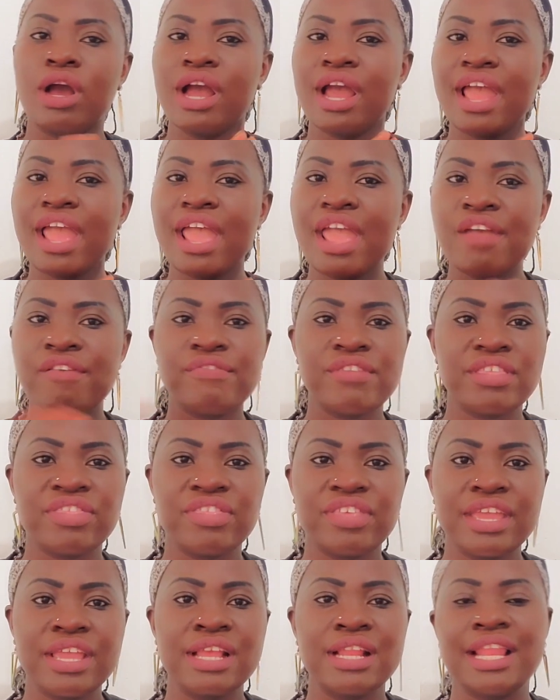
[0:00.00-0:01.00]

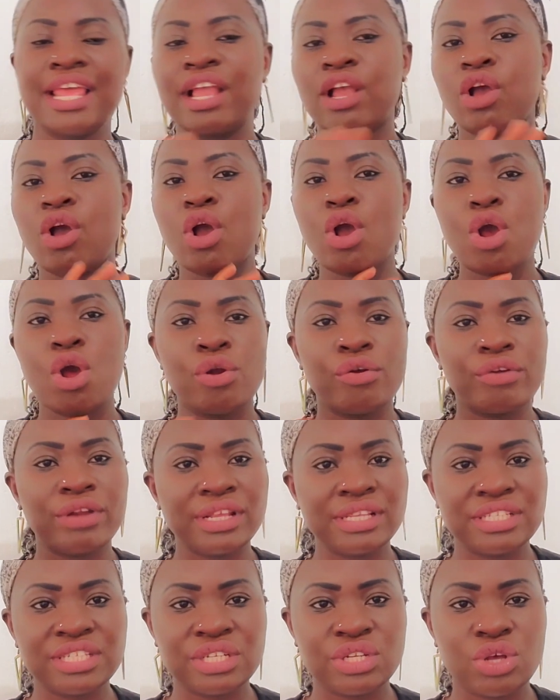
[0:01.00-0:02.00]
everything like
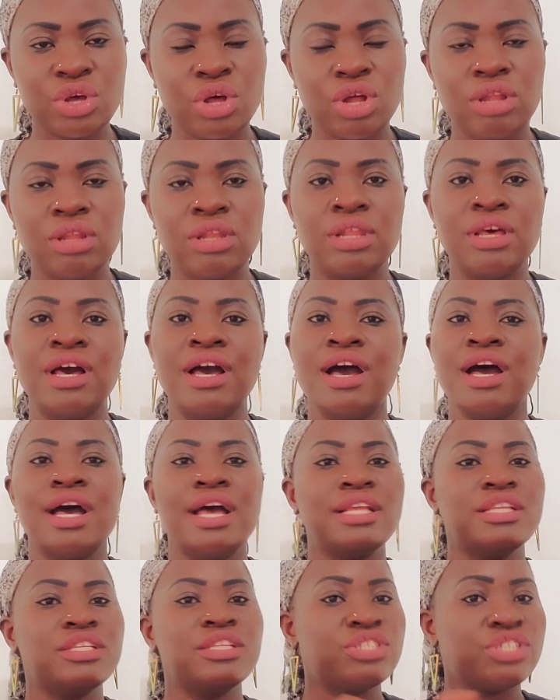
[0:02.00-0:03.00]
original,
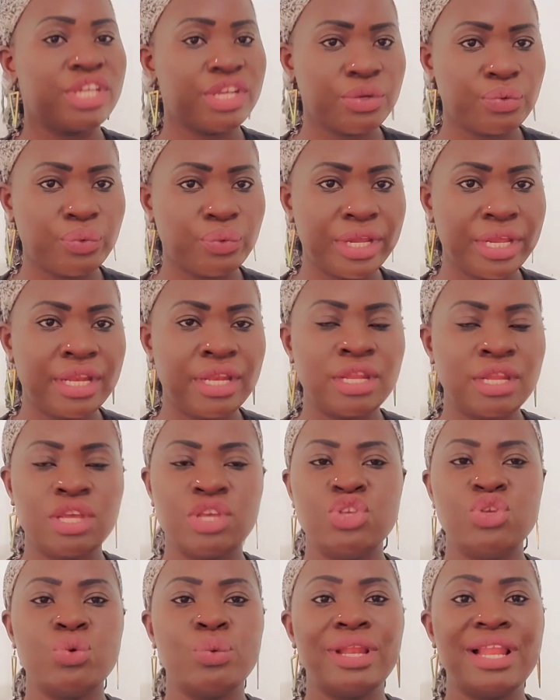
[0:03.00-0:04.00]
genuine,
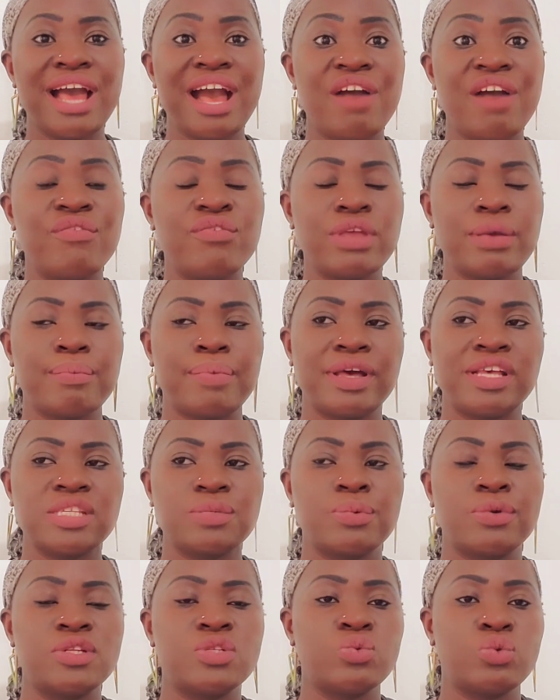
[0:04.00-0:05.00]
you will have your
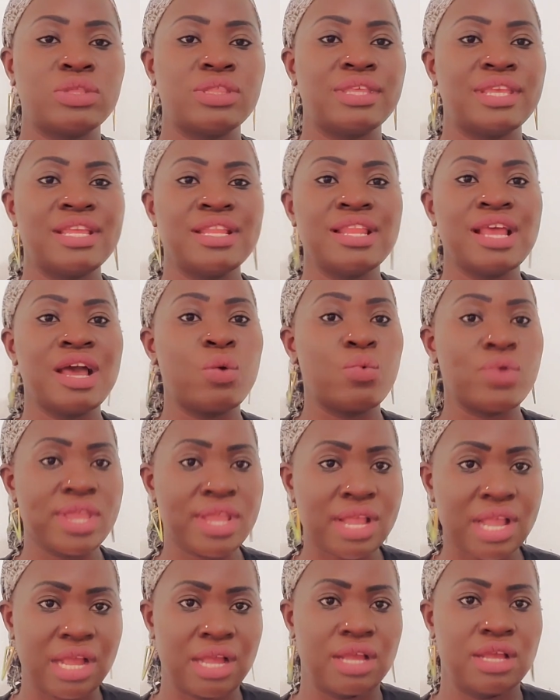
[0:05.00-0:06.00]
passport within a week.
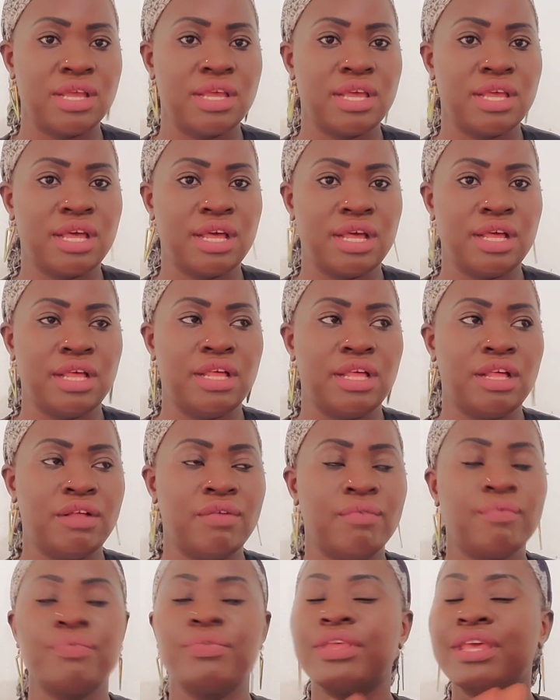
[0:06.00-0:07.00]

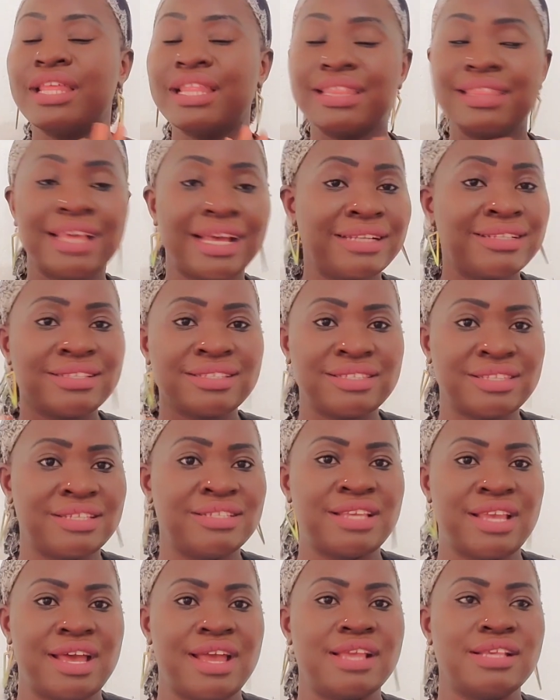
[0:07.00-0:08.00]
That is it,
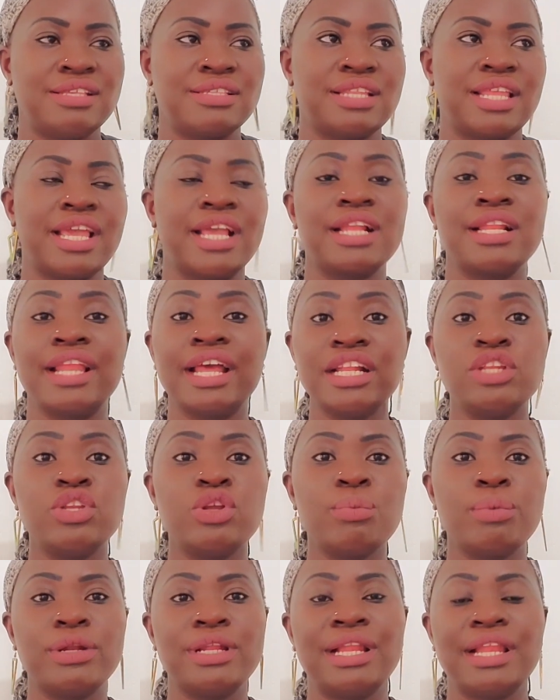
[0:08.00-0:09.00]
guys. Like, let
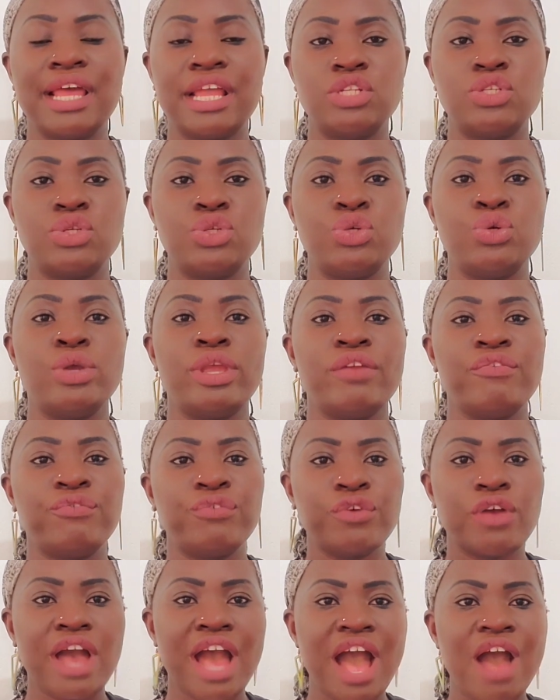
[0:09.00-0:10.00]
nobody lie to you. If
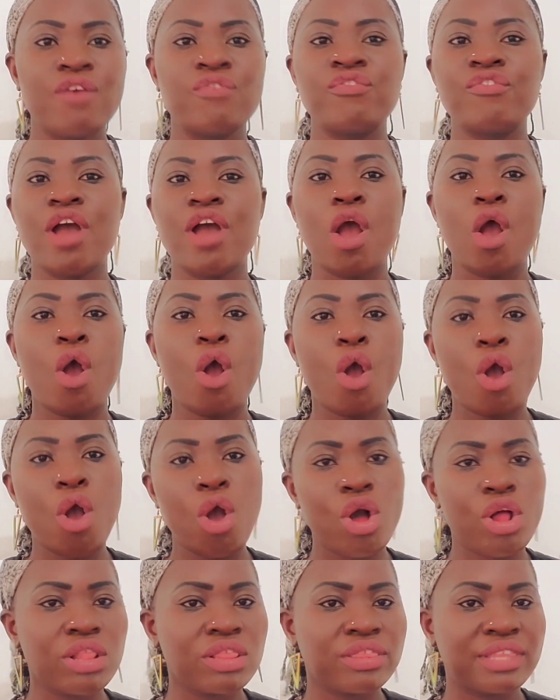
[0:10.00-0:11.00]
you have
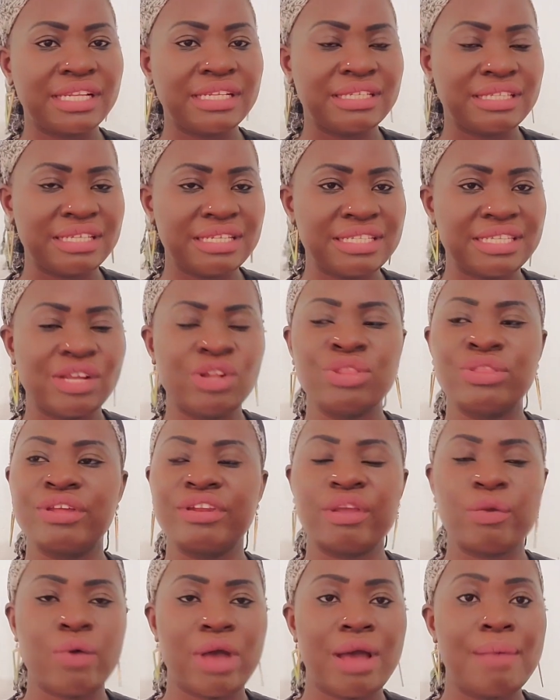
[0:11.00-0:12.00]
all the
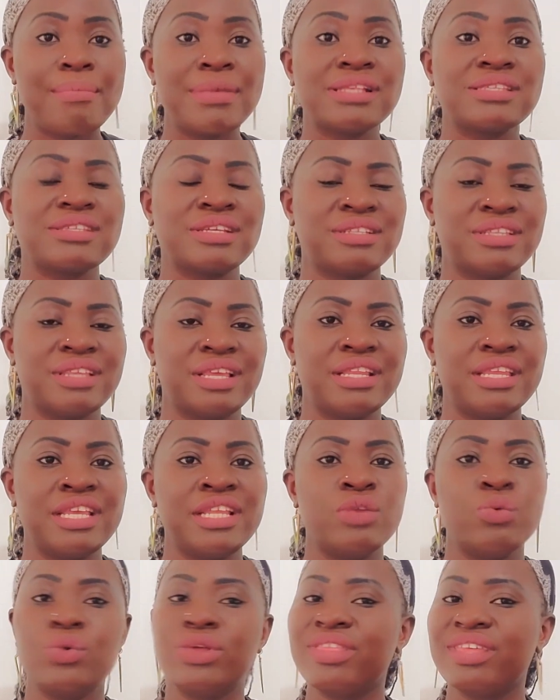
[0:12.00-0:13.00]
requirements that they
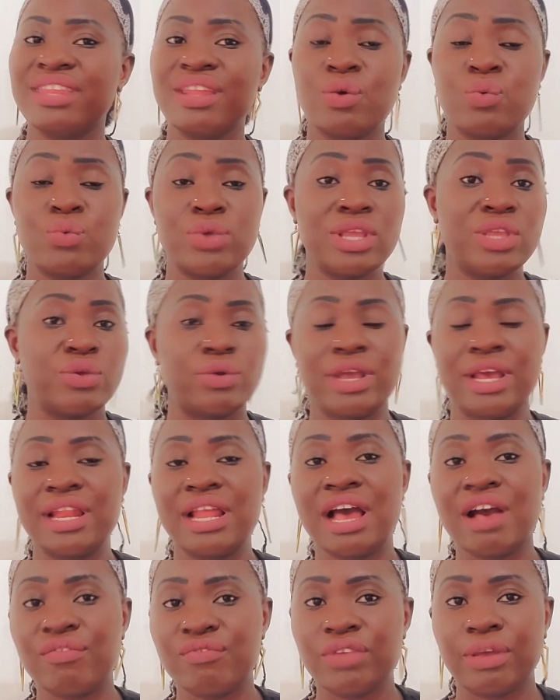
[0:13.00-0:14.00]
need, within a week you can
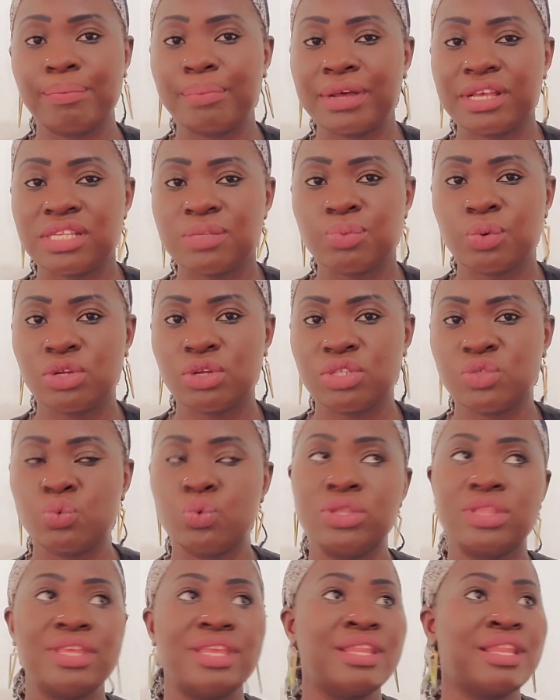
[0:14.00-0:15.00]
have your passport,
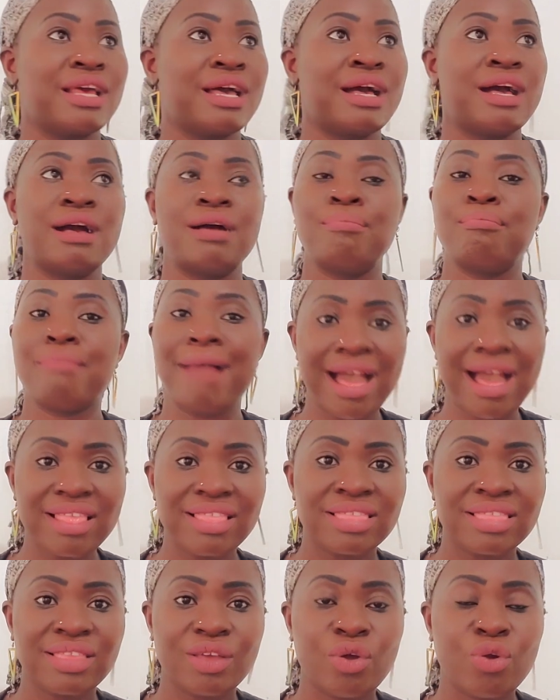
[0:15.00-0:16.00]
within a
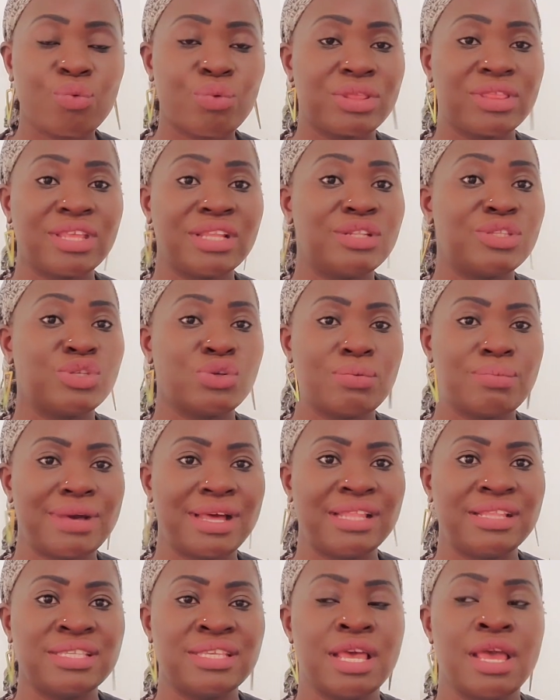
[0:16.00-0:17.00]
month or within 2
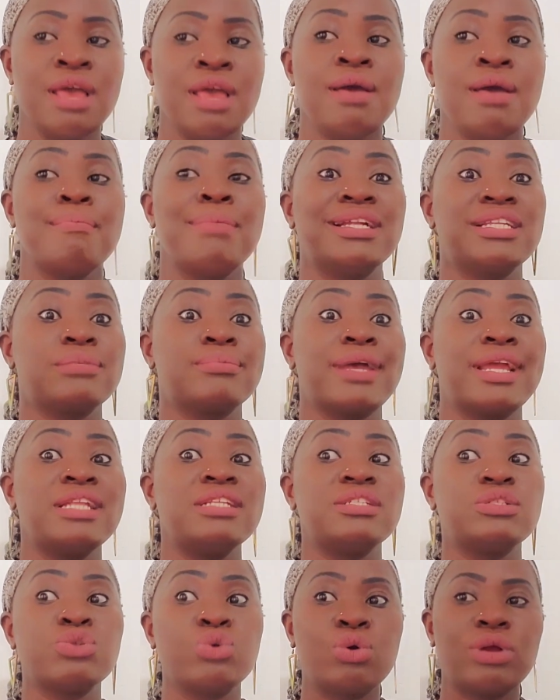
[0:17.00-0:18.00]
months. But
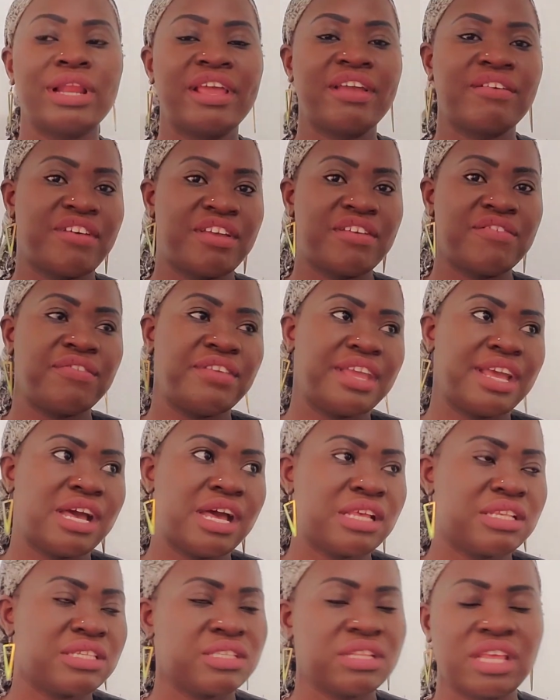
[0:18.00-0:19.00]
mine took like 5
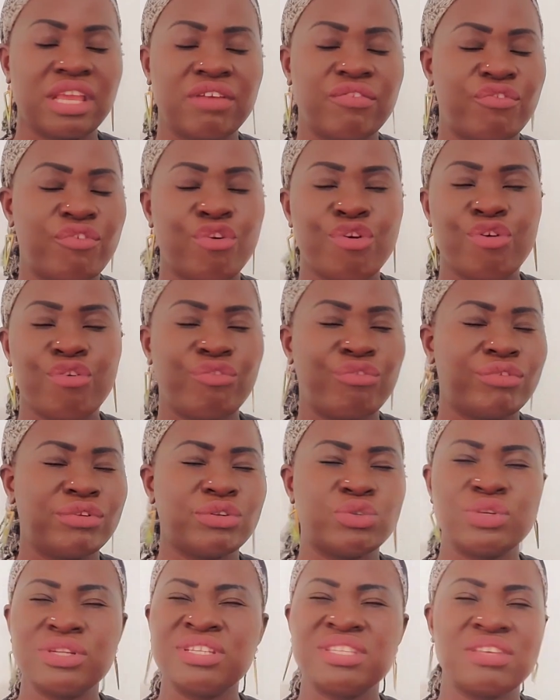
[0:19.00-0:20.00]
years, like
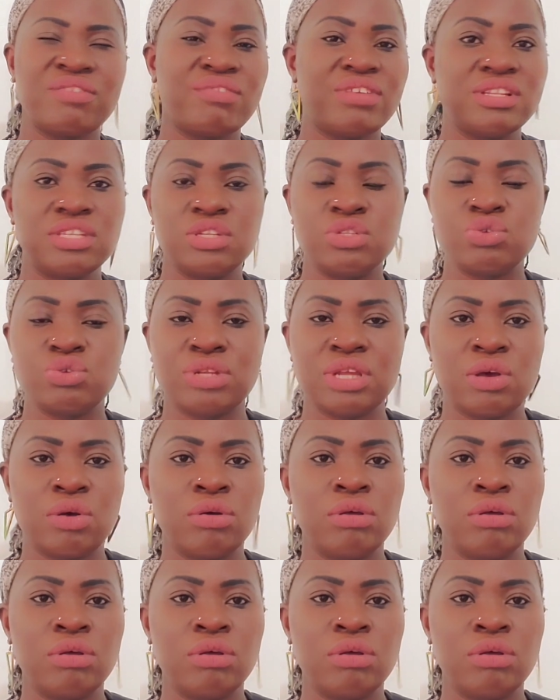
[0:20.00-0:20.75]
2017 to now,